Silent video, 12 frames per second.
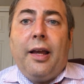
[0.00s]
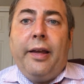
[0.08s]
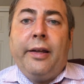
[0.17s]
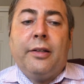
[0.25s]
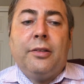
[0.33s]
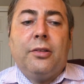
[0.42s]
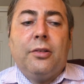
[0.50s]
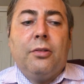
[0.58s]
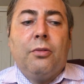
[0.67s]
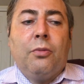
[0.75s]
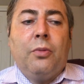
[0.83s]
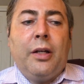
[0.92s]
And
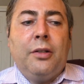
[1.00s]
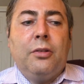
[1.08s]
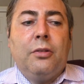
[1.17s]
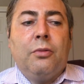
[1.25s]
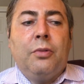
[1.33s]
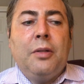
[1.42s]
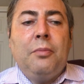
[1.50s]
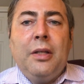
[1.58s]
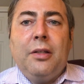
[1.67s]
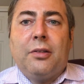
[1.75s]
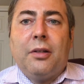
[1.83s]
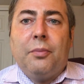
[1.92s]
when we
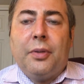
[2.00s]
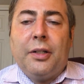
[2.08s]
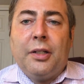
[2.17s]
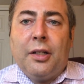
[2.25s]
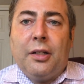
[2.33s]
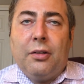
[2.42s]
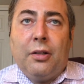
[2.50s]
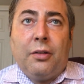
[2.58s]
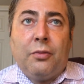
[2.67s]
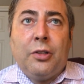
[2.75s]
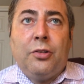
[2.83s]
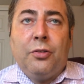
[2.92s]
meet somebody
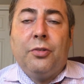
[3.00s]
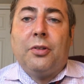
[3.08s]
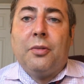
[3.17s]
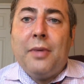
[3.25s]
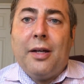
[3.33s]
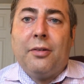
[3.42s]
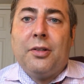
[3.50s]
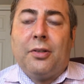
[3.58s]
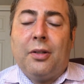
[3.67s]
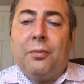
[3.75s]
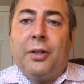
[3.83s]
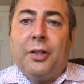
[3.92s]
and we choose to marry
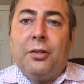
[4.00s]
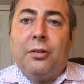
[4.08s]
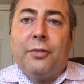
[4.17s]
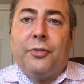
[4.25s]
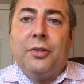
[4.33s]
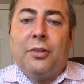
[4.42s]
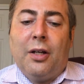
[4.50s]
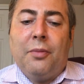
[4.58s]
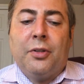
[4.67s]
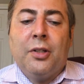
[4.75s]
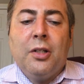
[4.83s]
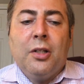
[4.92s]
somebody,
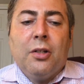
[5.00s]
oftentimes